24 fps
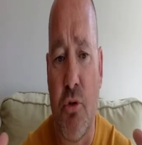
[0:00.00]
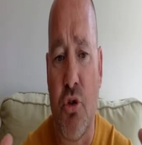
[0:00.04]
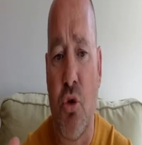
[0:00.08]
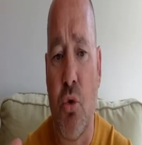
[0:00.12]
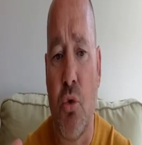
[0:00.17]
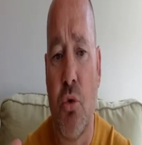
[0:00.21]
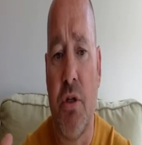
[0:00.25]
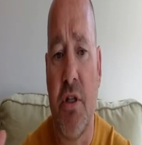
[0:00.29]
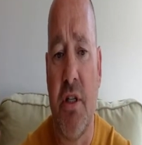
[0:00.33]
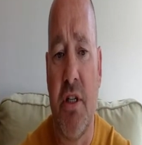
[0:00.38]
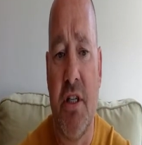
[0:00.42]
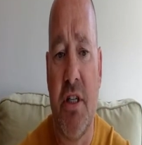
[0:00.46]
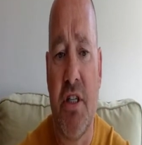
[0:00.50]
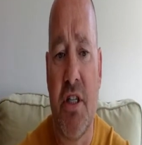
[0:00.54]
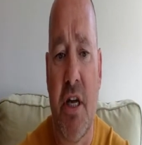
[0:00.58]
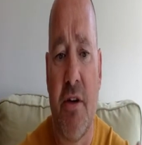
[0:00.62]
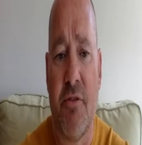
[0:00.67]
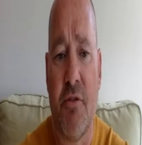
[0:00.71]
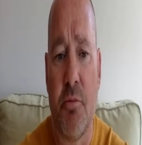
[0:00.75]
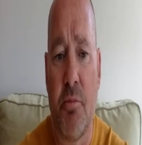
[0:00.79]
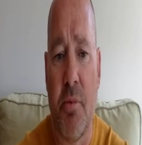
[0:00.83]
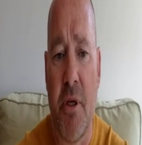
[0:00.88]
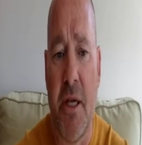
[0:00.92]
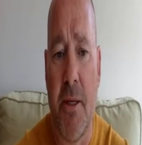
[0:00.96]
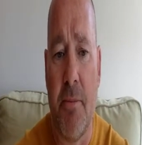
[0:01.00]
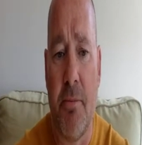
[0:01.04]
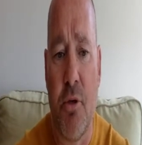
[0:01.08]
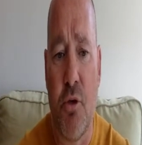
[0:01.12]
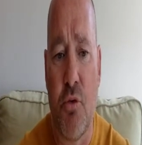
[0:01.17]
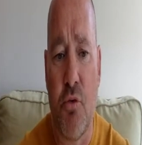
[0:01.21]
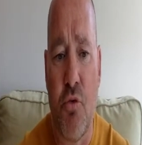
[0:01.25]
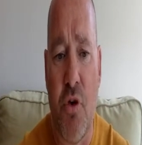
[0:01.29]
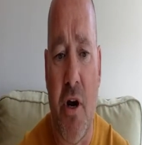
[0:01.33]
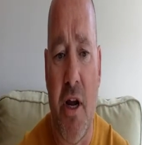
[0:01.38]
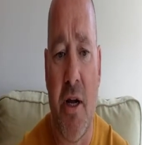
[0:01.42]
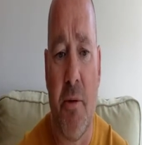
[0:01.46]
was all of these other people
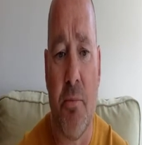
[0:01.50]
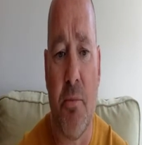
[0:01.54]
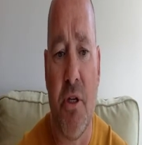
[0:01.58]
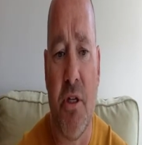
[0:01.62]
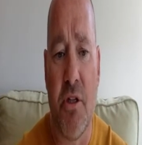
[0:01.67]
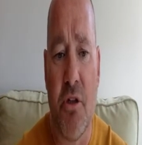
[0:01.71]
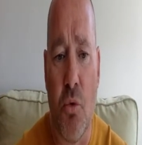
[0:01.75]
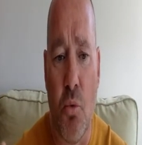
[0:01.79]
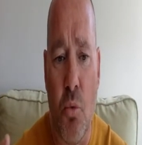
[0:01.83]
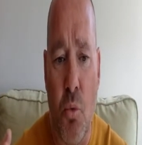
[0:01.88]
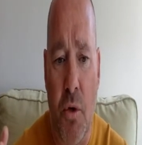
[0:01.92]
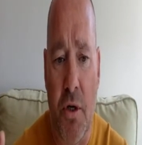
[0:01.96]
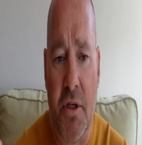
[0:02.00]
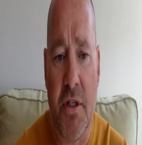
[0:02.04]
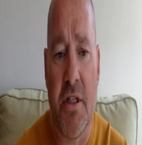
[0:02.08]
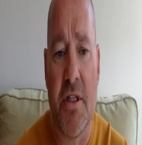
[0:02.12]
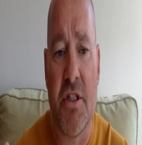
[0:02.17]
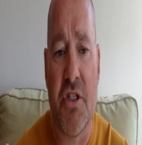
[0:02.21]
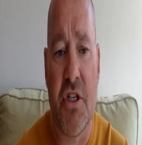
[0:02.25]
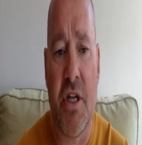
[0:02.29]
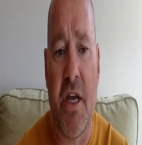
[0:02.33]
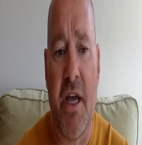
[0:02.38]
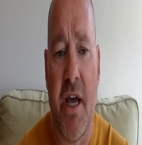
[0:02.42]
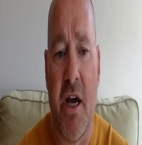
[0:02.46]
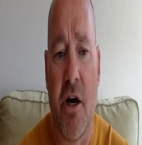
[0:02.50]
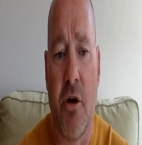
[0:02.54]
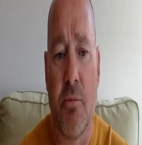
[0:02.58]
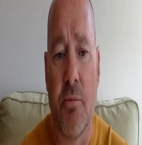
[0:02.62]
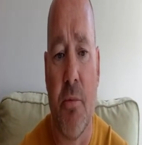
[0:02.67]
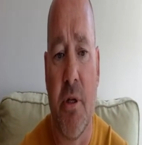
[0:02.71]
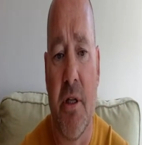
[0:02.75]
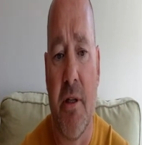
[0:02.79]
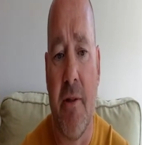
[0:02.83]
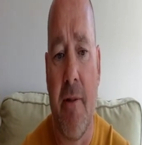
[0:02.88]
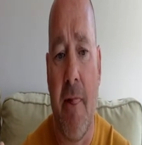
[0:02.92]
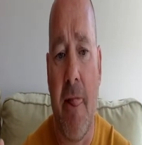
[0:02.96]
around me that wanted to help
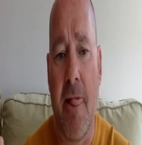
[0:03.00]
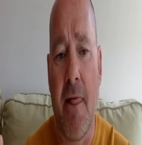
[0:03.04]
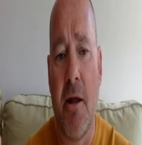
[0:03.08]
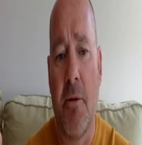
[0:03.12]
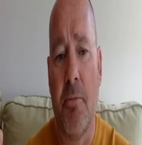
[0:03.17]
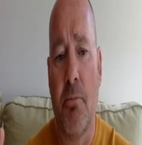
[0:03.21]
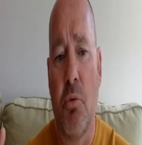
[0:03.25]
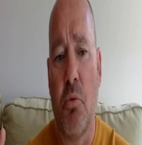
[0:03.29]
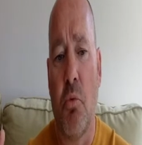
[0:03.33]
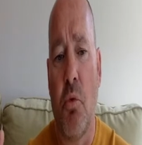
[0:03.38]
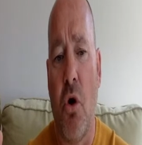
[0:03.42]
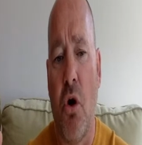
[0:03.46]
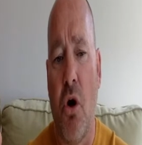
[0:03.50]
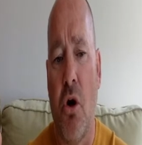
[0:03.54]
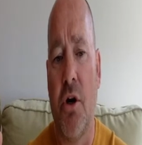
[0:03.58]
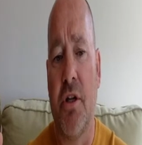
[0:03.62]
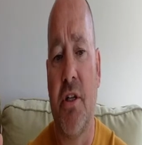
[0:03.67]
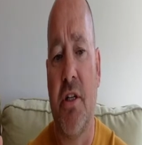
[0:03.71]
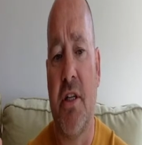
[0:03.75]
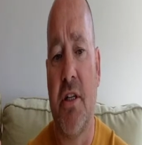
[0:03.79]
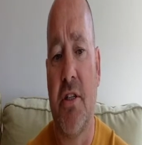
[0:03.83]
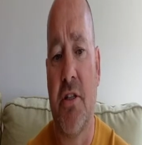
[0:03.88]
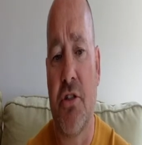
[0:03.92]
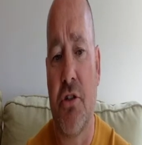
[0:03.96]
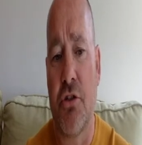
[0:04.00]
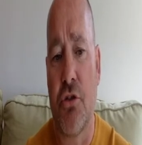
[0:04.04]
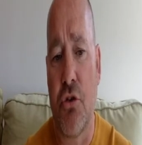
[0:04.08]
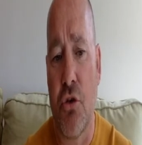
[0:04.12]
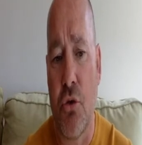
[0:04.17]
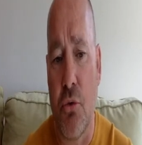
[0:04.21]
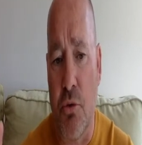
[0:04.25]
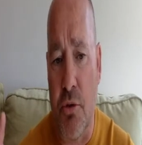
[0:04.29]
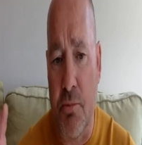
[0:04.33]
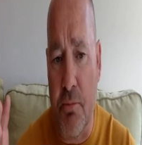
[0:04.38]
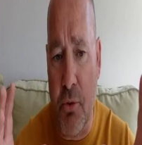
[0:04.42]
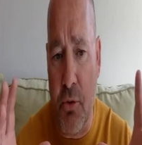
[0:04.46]
me. What I needed to
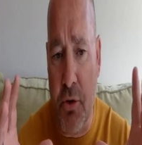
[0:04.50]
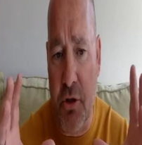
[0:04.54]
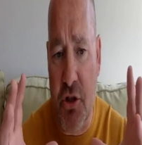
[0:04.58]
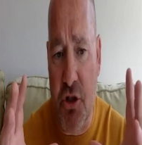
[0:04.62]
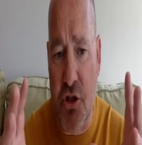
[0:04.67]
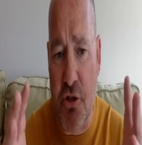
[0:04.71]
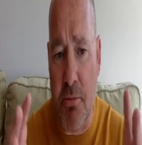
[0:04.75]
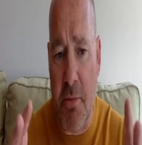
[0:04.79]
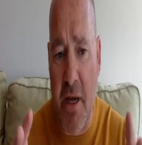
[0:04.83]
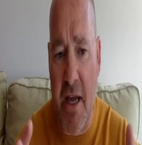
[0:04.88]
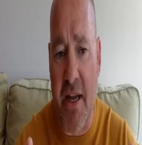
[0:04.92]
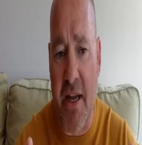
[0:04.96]
do was put in some